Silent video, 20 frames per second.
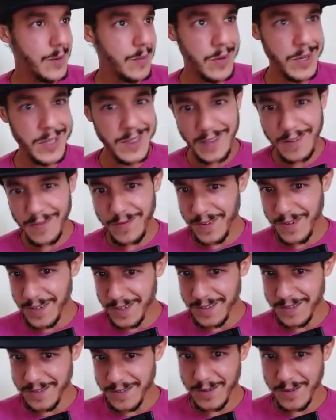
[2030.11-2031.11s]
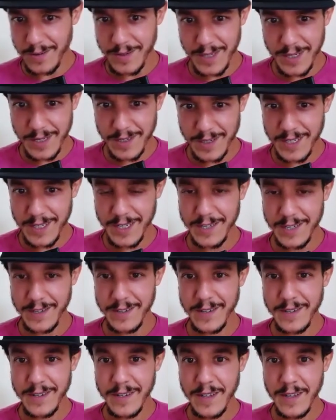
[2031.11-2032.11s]
what the fuck is going on
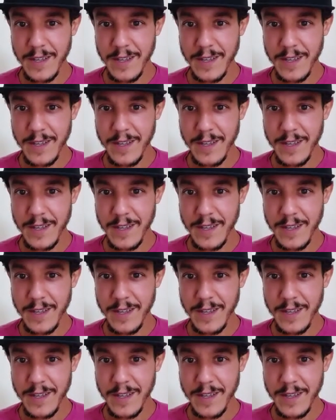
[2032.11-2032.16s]
here?